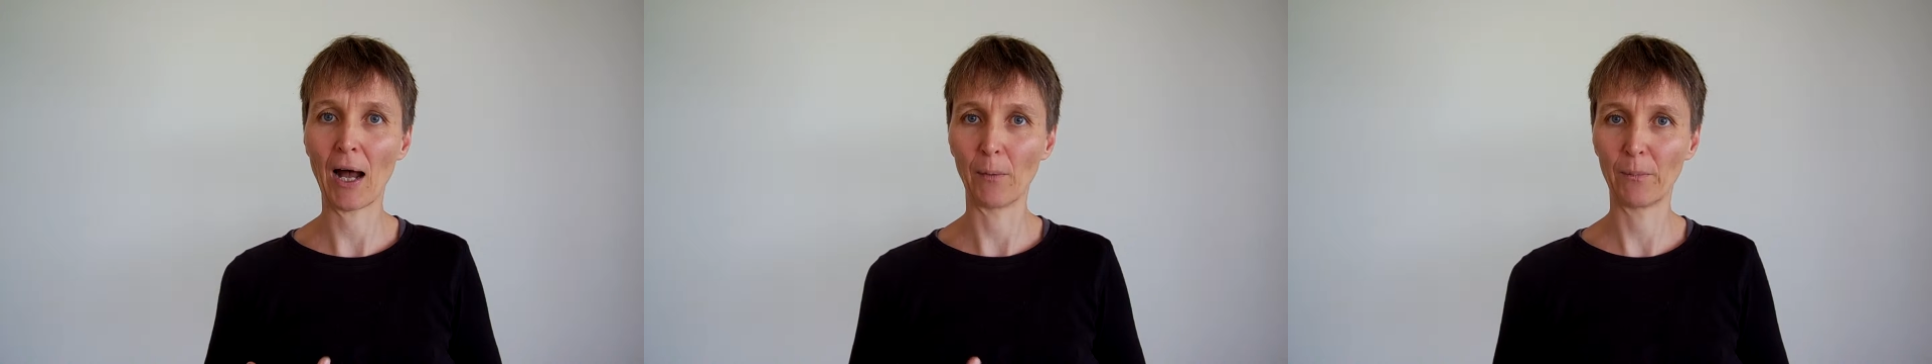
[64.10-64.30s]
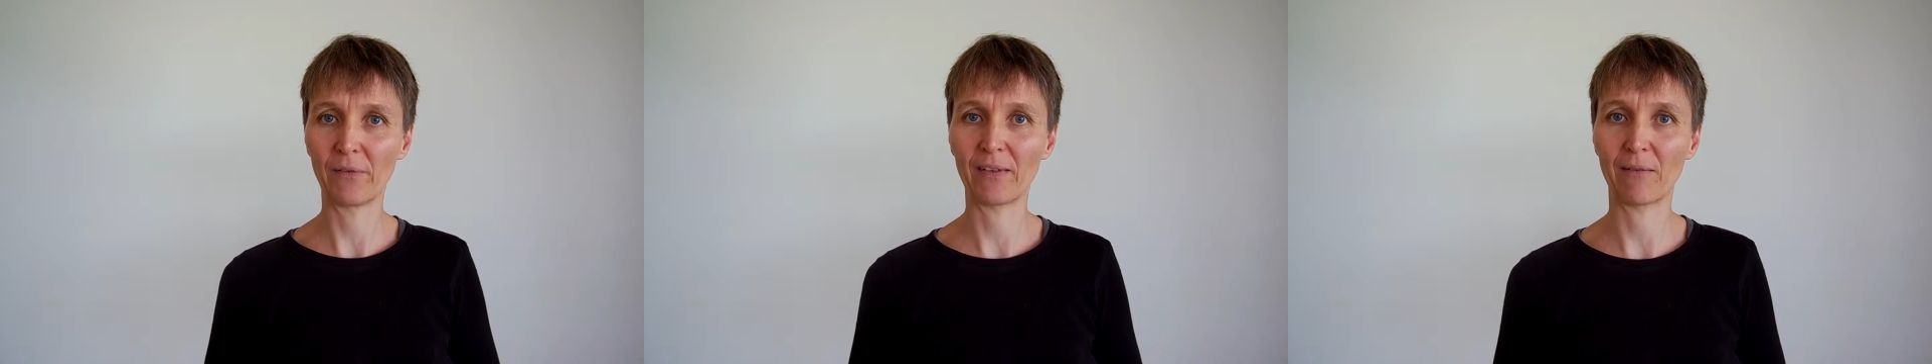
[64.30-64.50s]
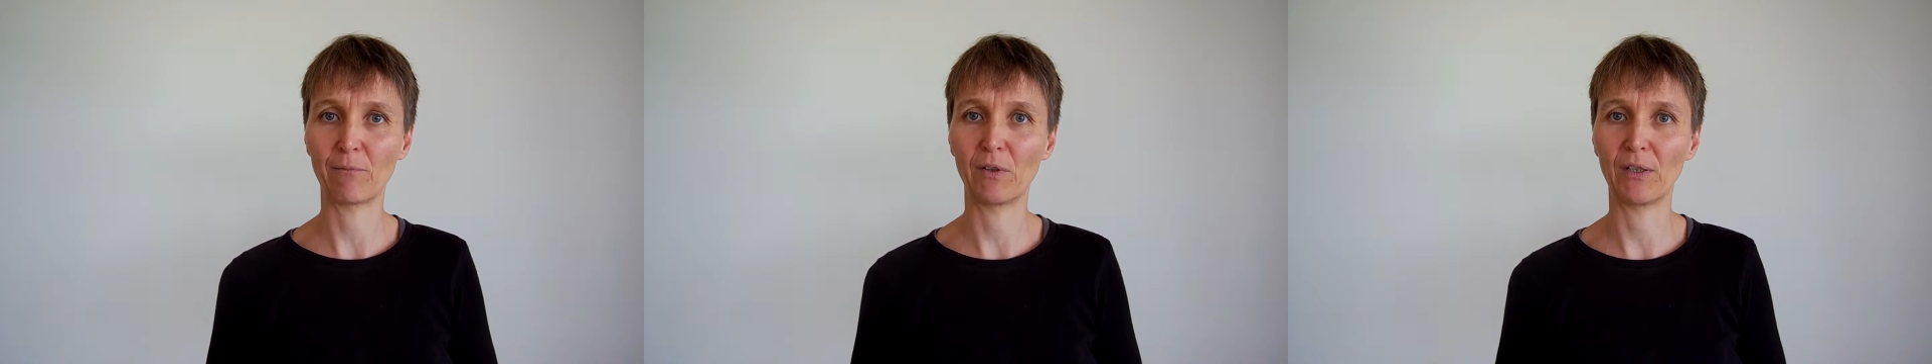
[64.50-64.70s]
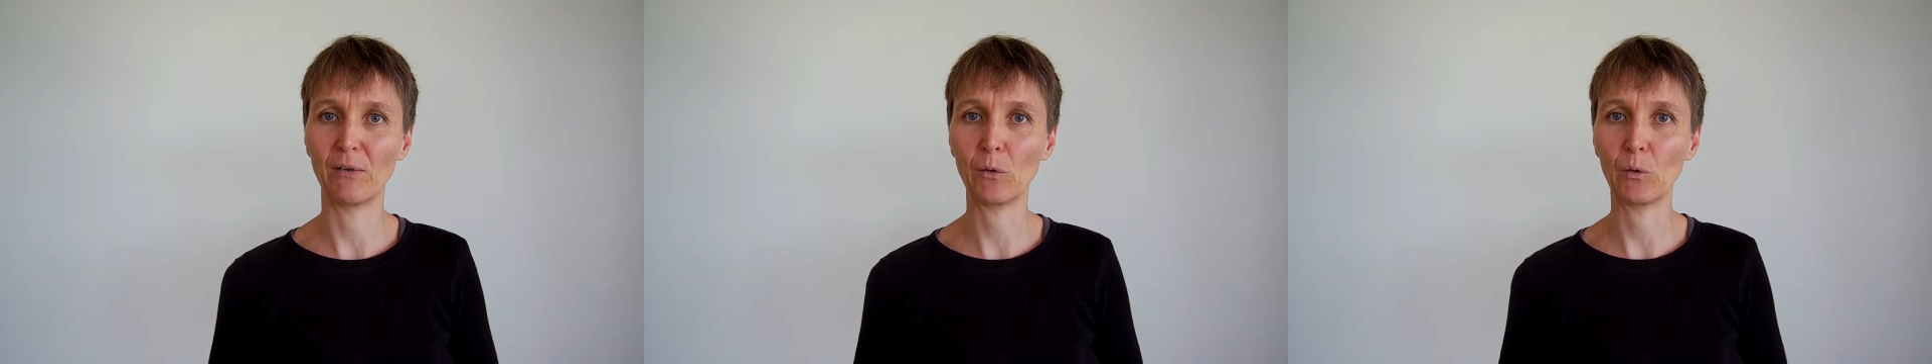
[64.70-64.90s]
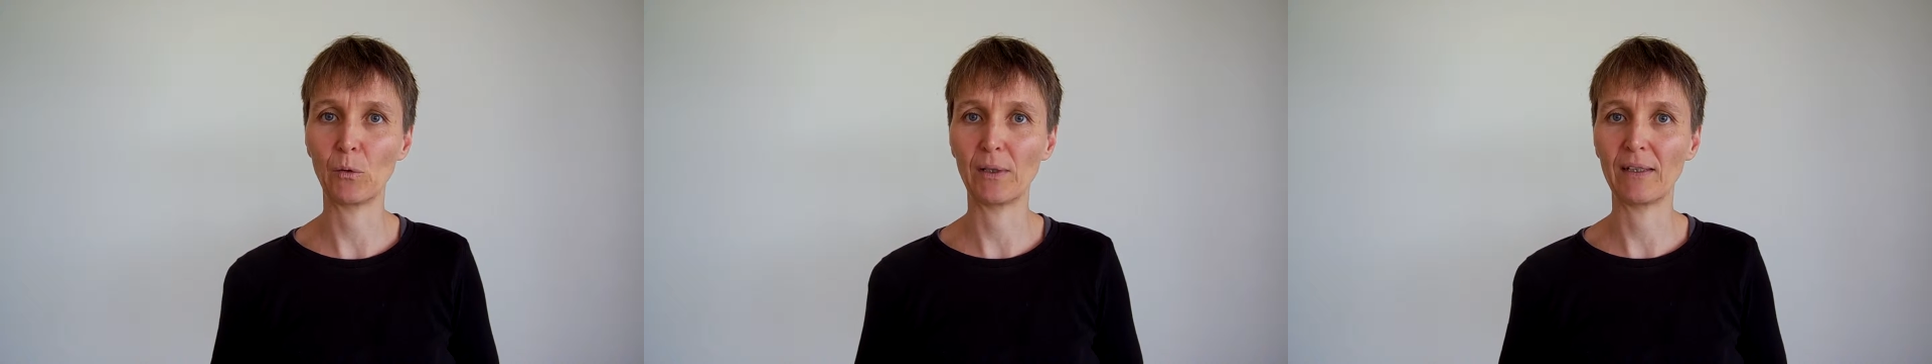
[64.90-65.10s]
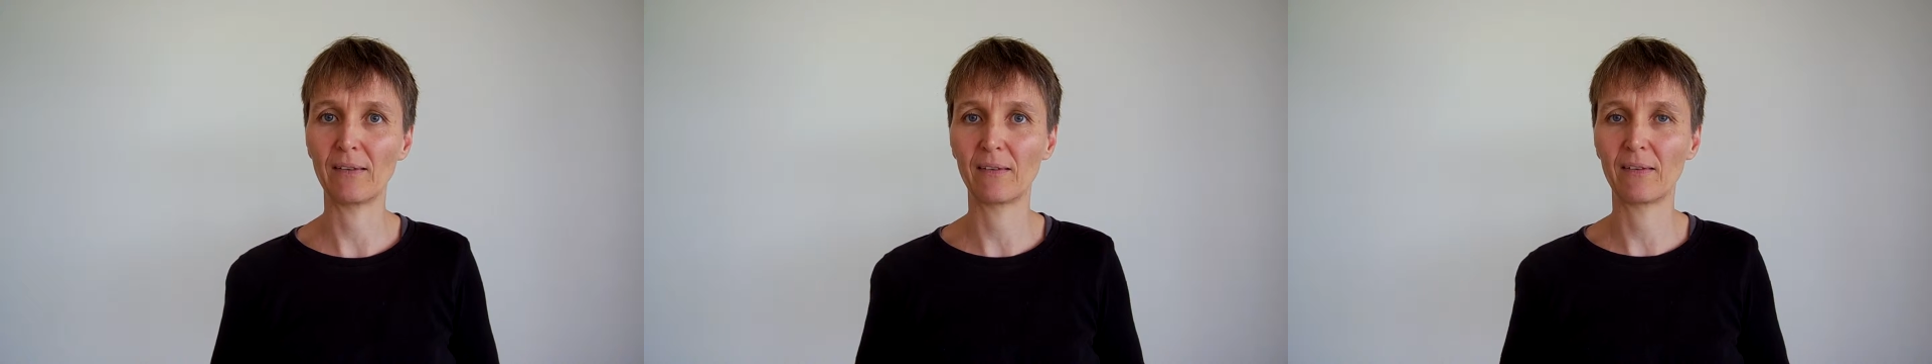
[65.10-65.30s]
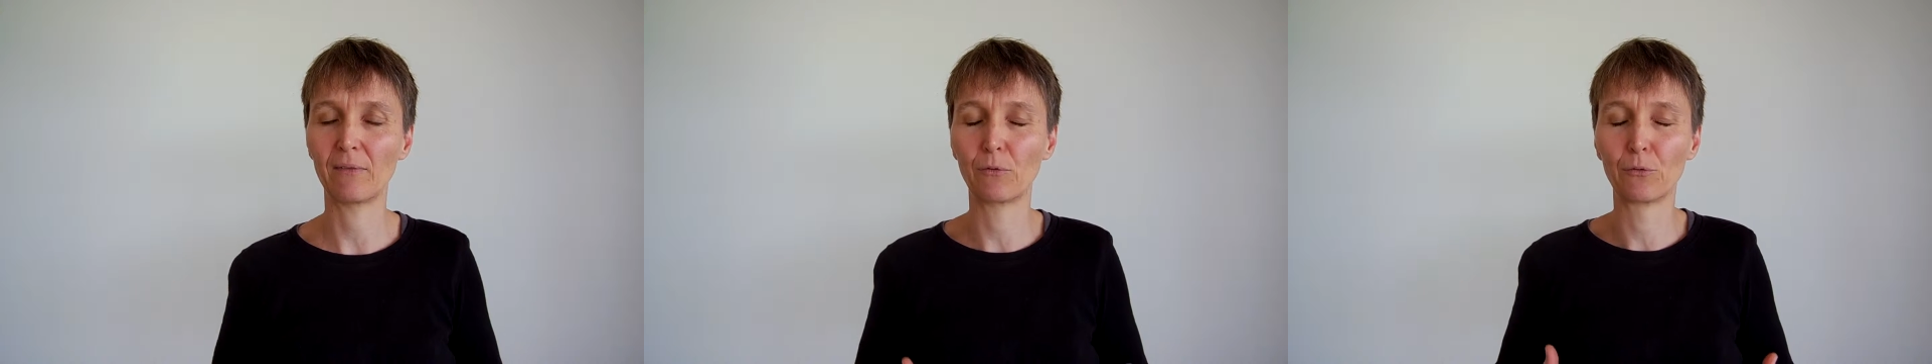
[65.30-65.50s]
help someone who is